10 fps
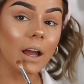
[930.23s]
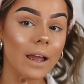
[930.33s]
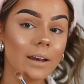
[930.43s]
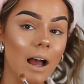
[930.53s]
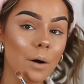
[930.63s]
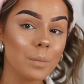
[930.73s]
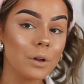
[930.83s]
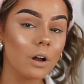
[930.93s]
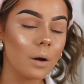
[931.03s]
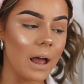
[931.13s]
Okay, now I'm
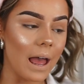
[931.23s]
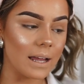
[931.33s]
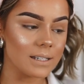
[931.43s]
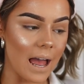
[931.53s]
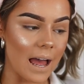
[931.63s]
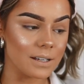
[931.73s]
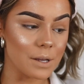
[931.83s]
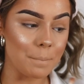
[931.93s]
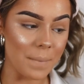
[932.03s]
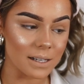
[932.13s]
gonna go ahead
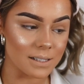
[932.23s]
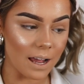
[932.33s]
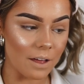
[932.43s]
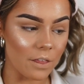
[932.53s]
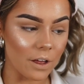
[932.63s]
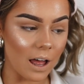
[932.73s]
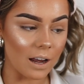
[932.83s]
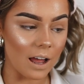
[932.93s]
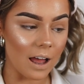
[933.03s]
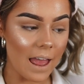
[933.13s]
and mix together the
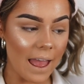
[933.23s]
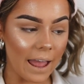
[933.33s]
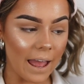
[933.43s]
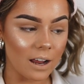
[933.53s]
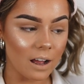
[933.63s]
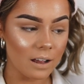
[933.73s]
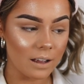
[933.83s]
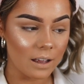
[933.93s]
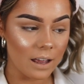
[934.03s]
color Henna